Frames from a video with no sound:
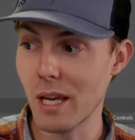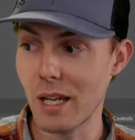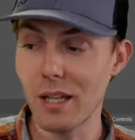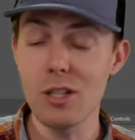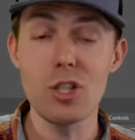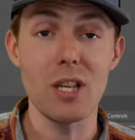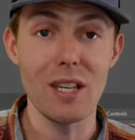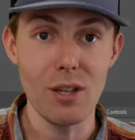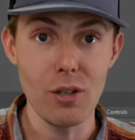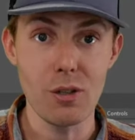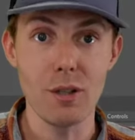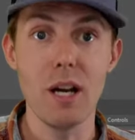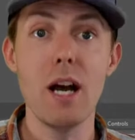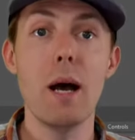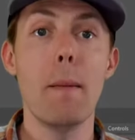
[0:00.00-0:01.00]
manage
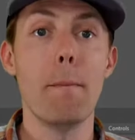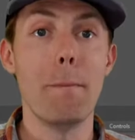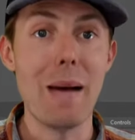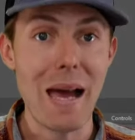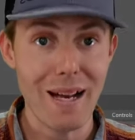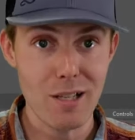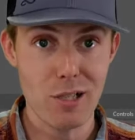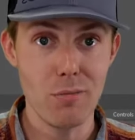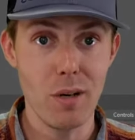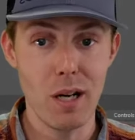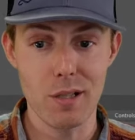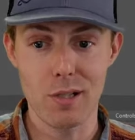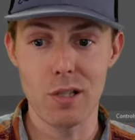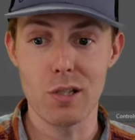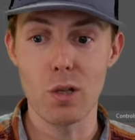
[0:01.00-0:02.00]
here,
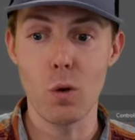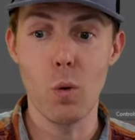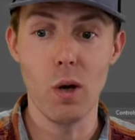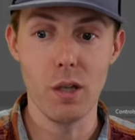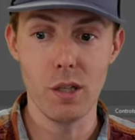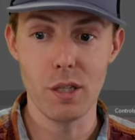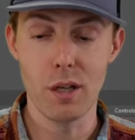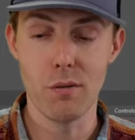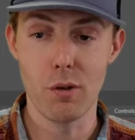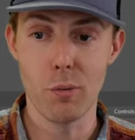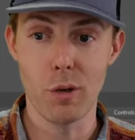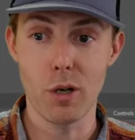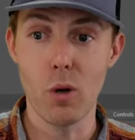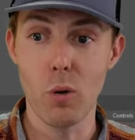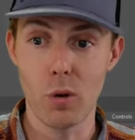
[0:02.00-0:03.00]
maximizes the quality of your
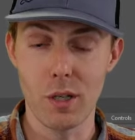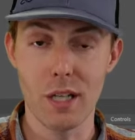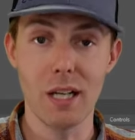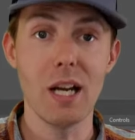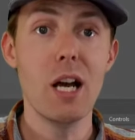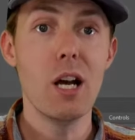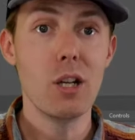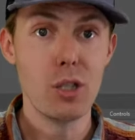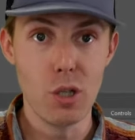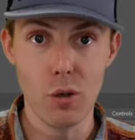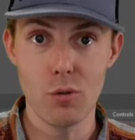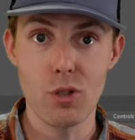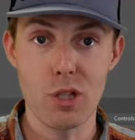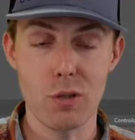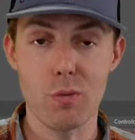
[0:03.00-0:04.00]
recording.
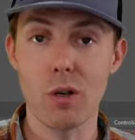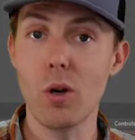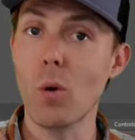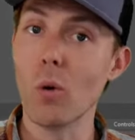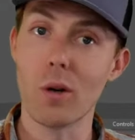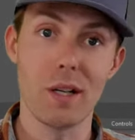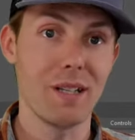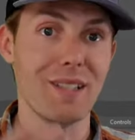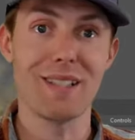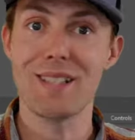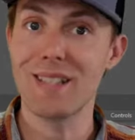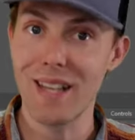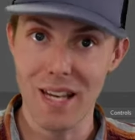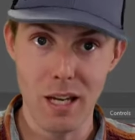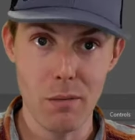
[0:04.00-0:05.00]
Don't just record at the
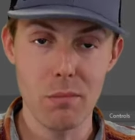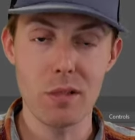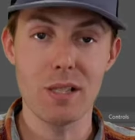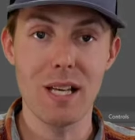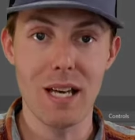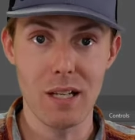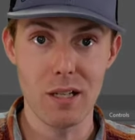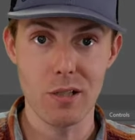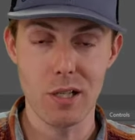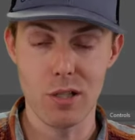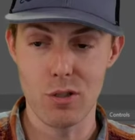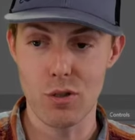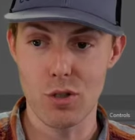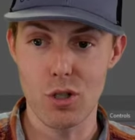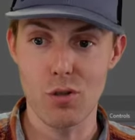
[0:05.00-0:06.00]
same settings
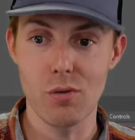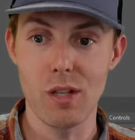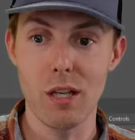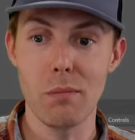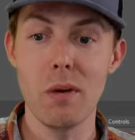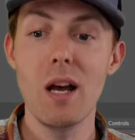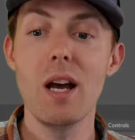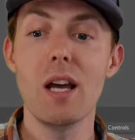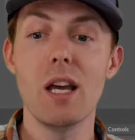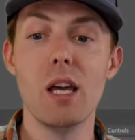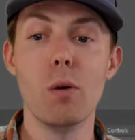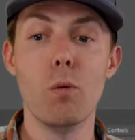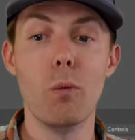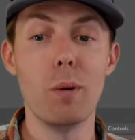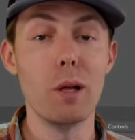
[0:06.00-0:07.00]
as your stream.
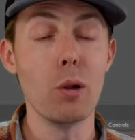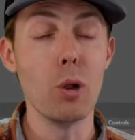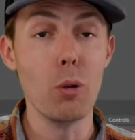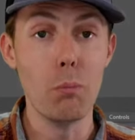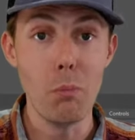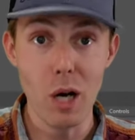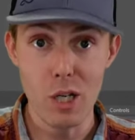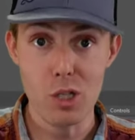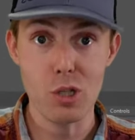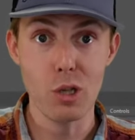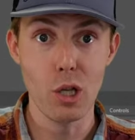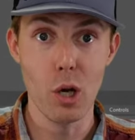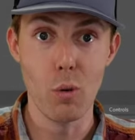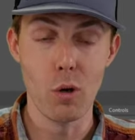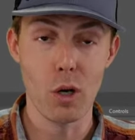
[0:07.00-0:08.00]
It will be much
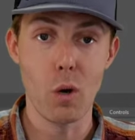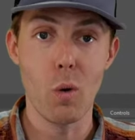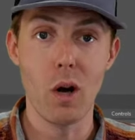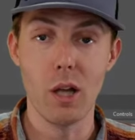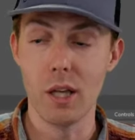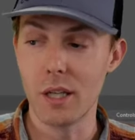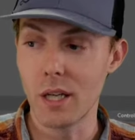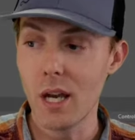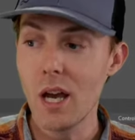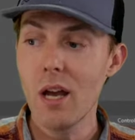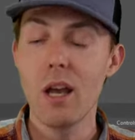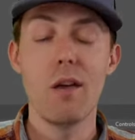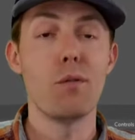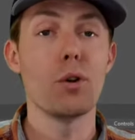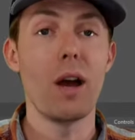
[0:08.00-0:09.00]
lower quality.
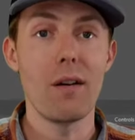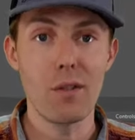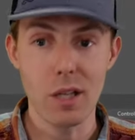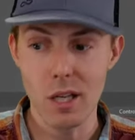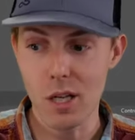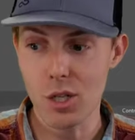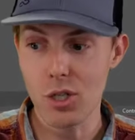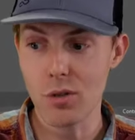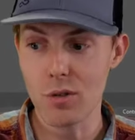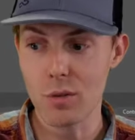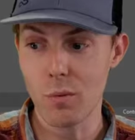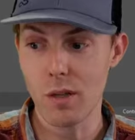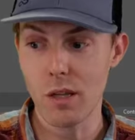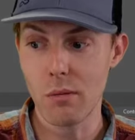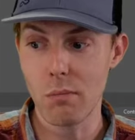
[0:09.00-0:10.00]
If you're having issues
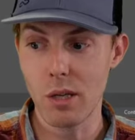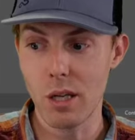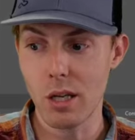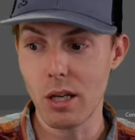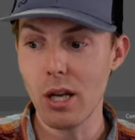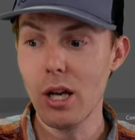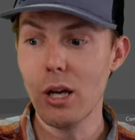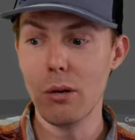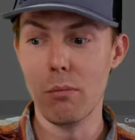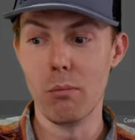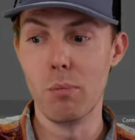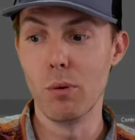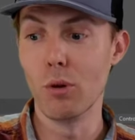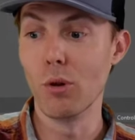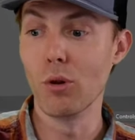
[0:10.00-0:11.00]
with it being
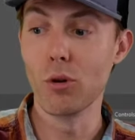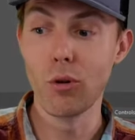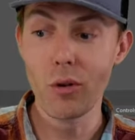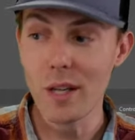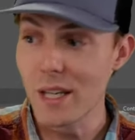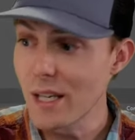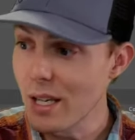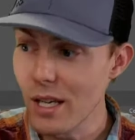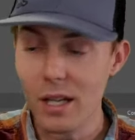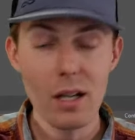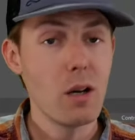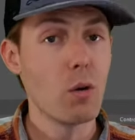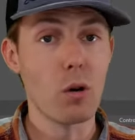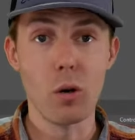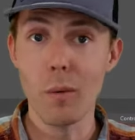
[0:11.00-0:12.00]
blurry
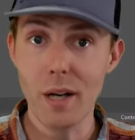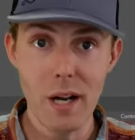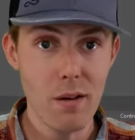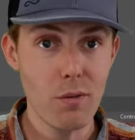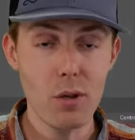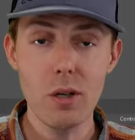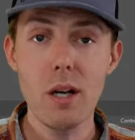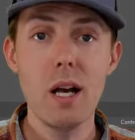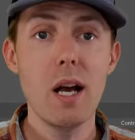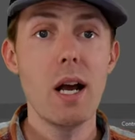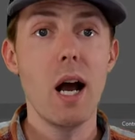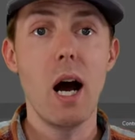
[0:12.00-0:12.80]
or whatever,